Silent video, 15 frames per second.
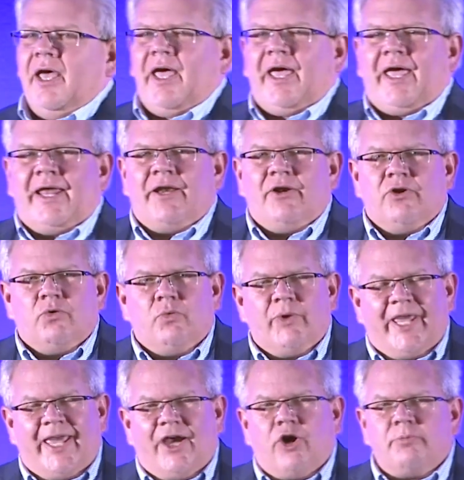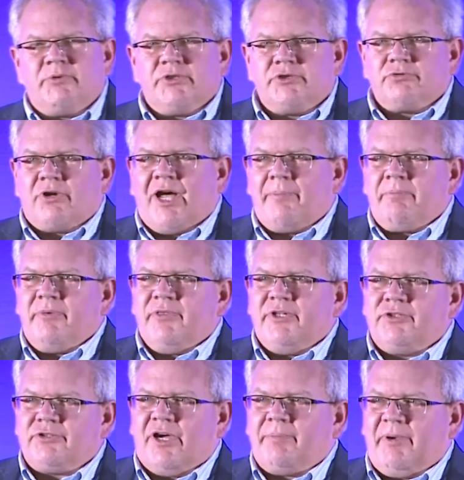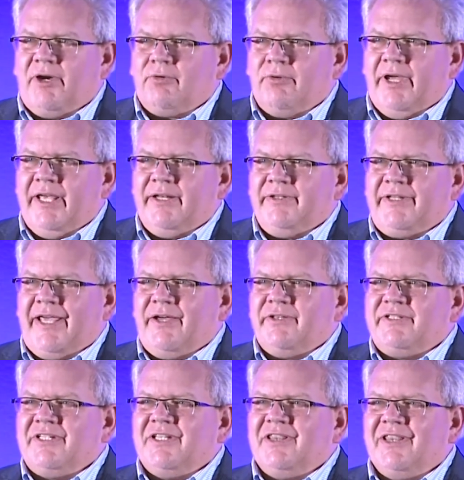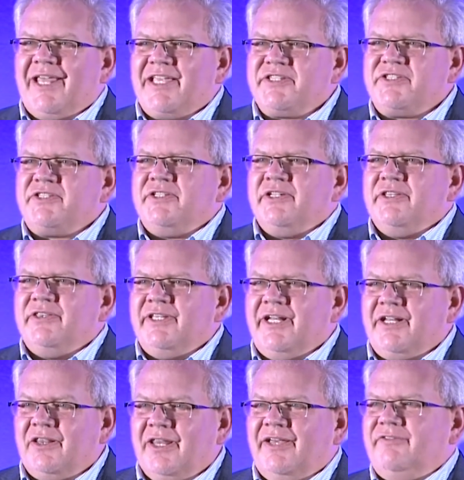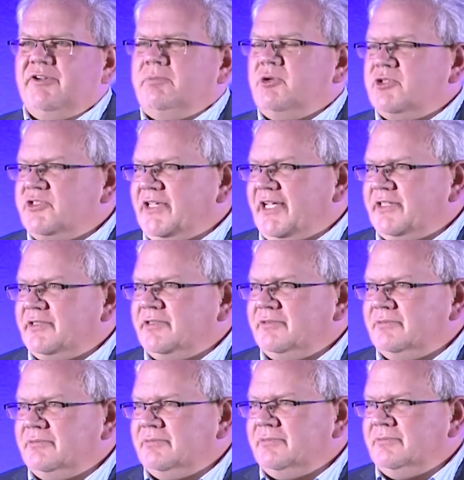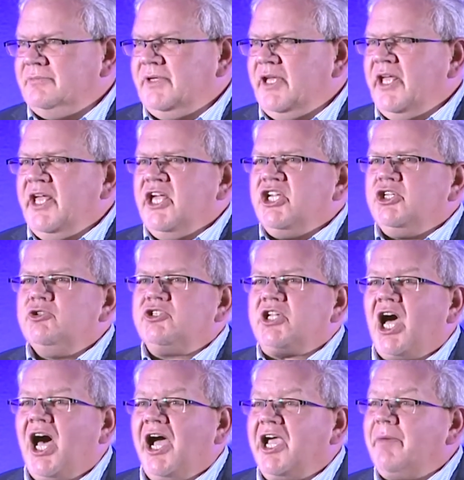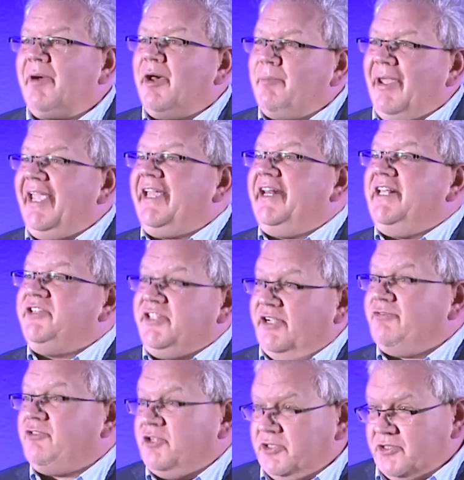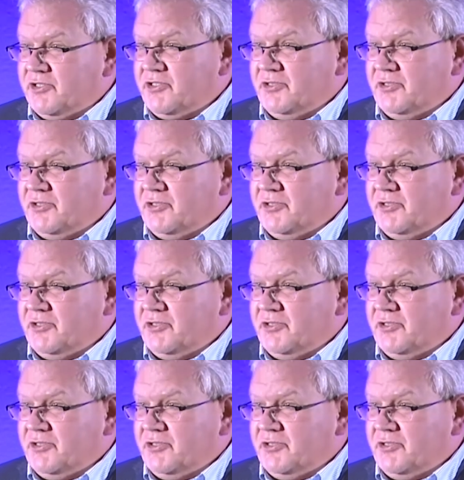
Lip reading: and we helped drop the dropout rate down to less than 11%. You talk about making a difference.